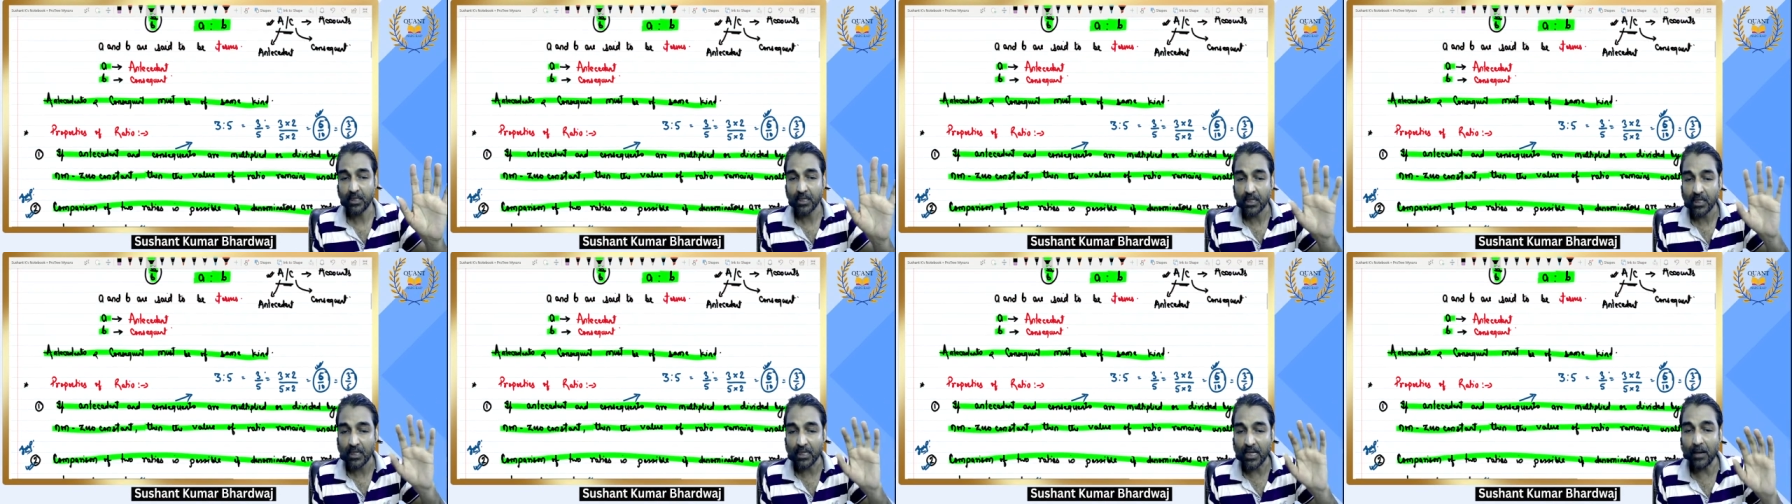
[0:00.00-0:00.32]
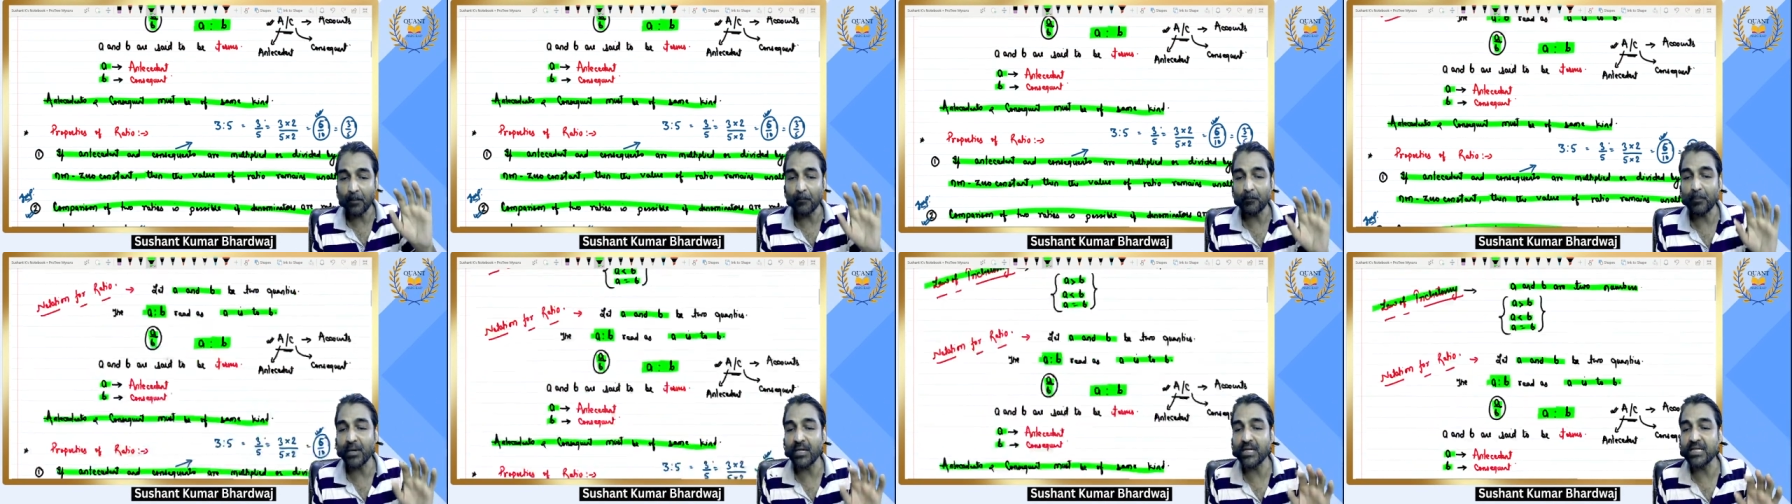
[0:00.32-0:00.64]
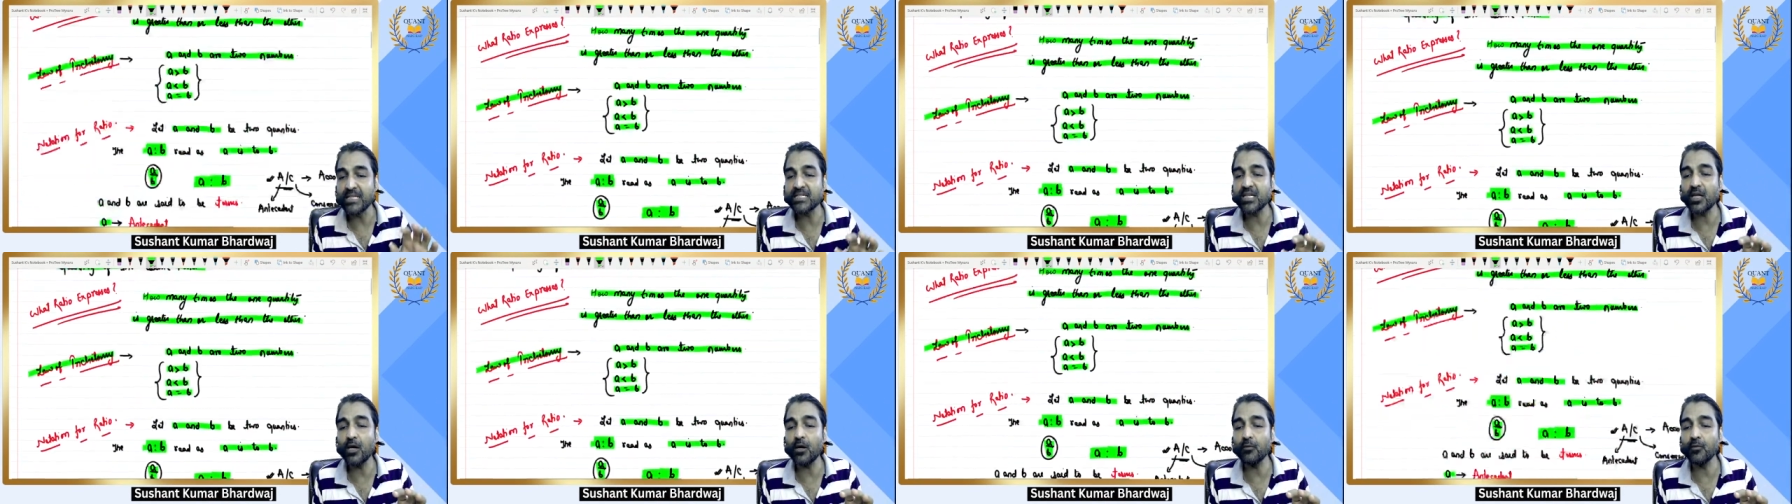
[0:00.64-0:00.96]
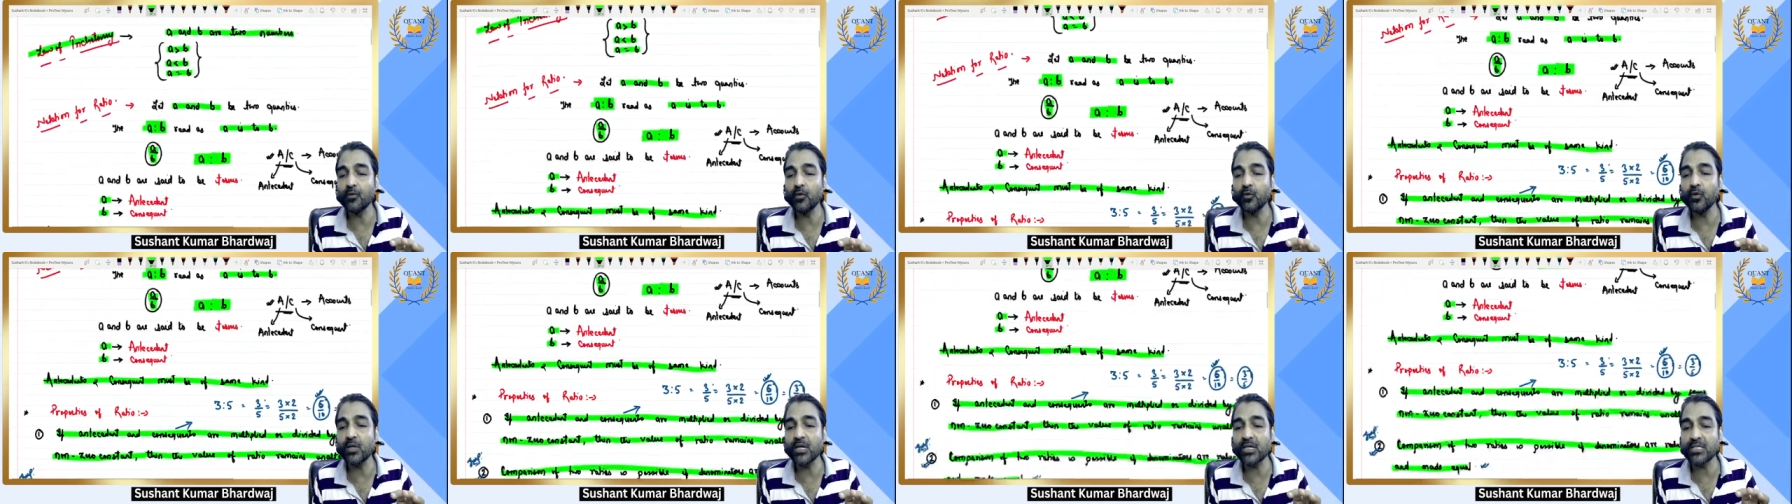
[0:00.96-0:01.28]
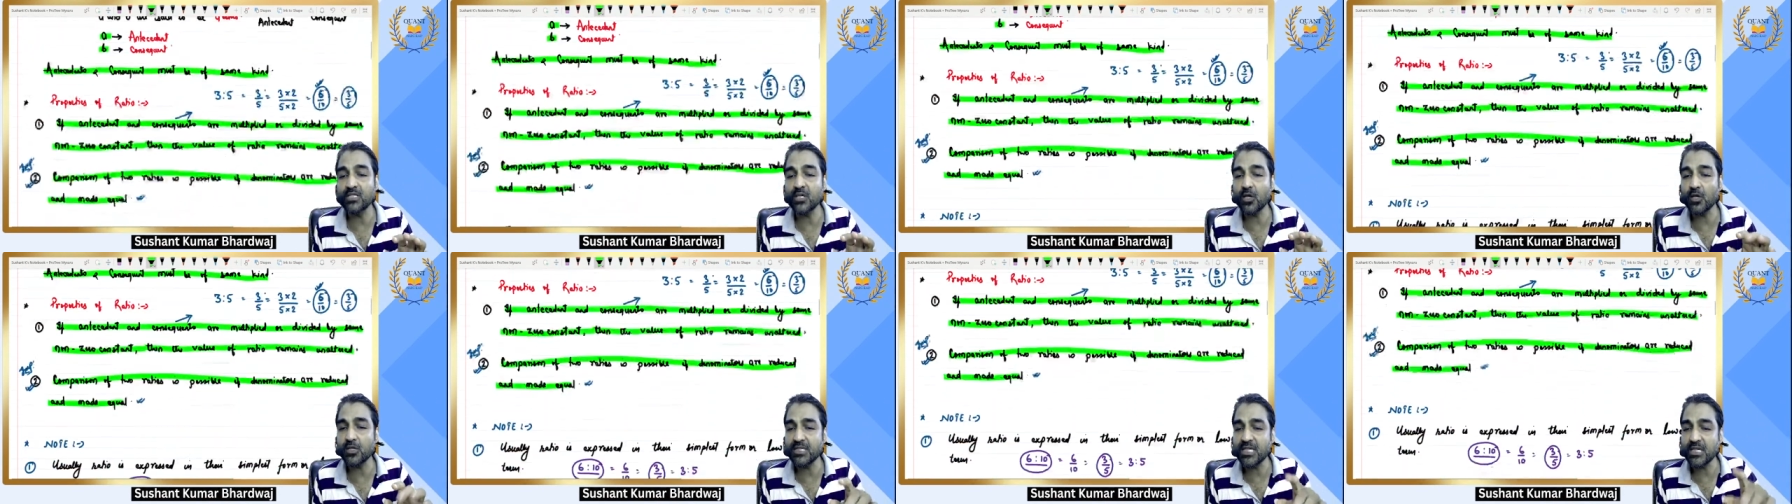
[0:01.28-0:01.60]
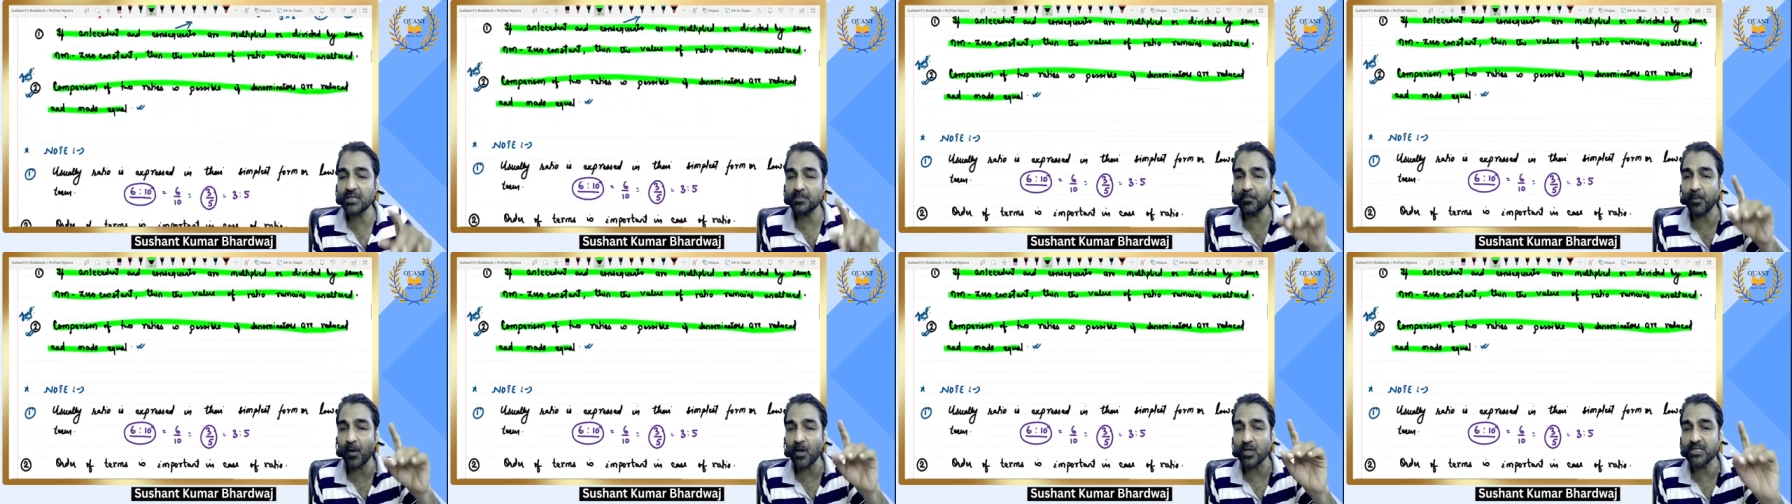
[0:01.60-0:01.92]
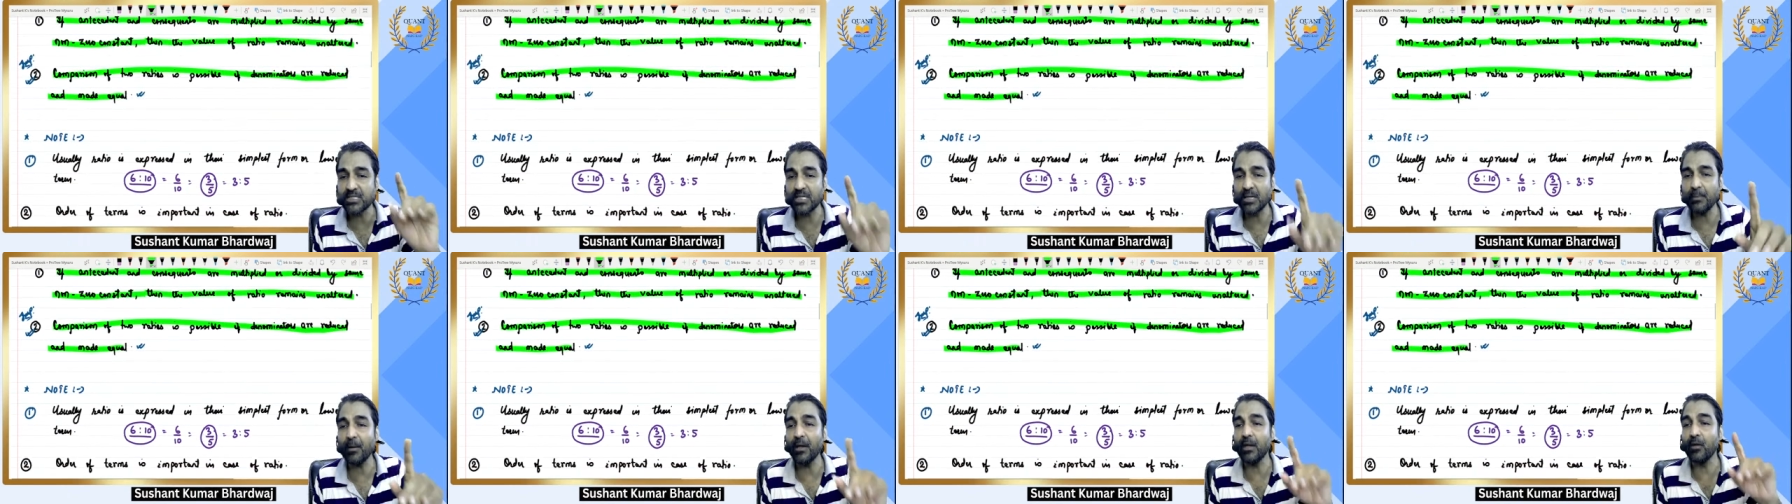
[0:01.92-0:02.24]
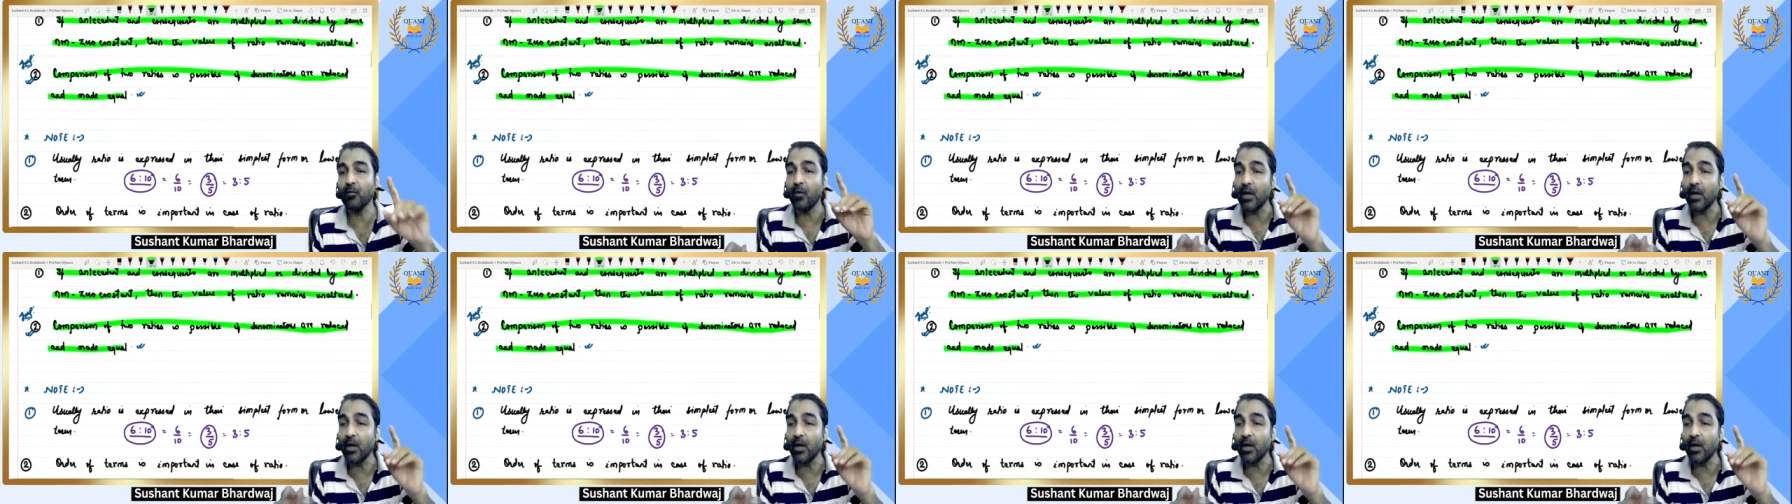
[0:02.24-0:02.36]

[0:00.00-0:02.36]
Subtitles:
Comparison of two ratios is possible